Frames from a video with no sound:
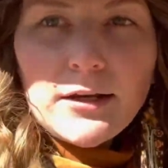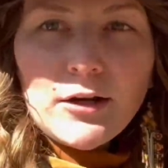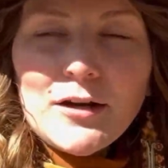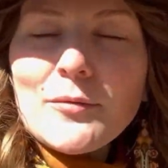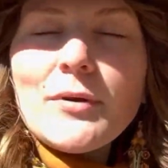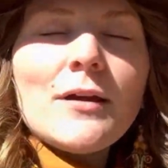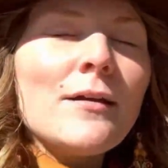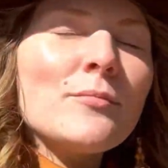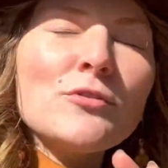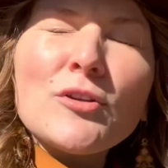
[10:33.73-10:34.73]
herb,
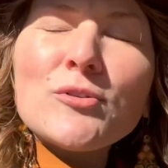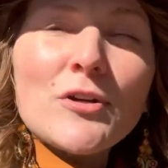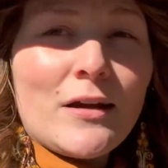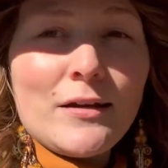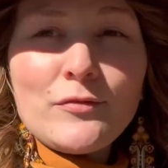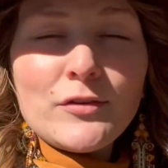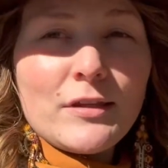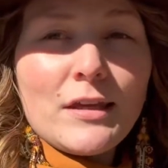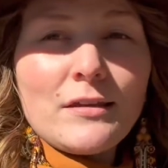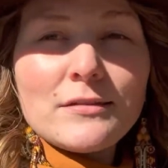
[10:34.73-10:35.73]
so sorry for the
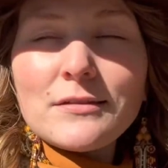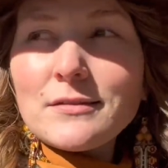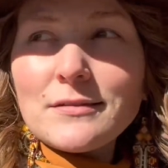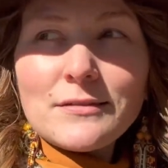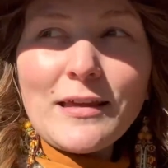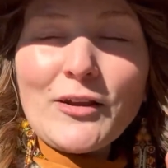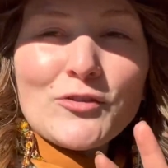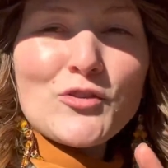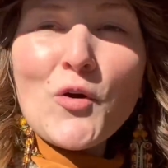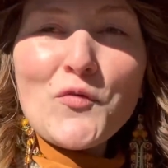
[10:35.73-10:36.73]
geese, they are
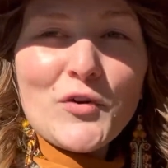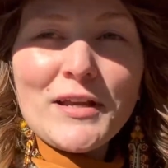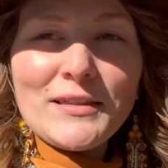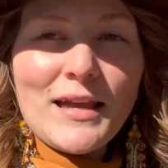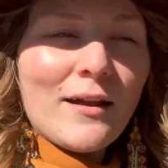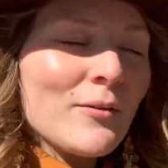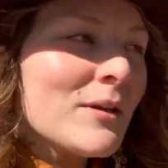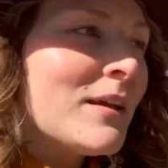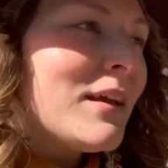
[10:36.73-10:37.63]
so freaking loud,